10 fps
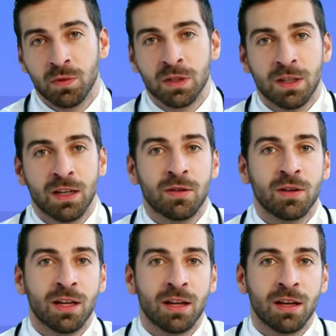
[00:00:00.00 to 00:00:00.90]
It's what
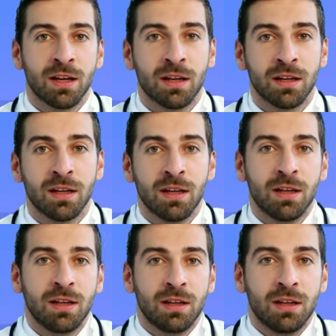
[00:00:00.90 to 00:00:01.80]
allows your body
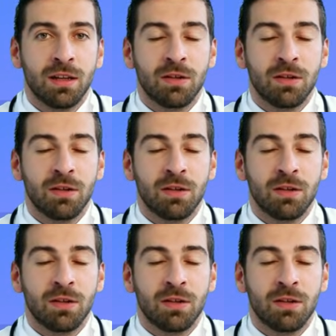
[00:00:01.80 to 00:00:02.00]
to turn